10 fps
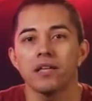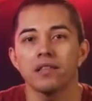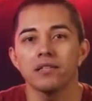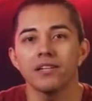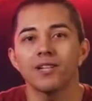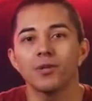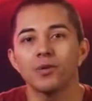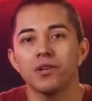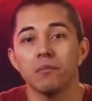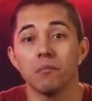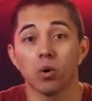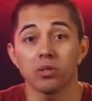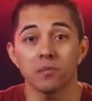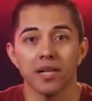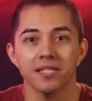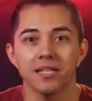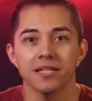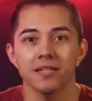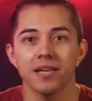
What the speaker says: These include multiplexing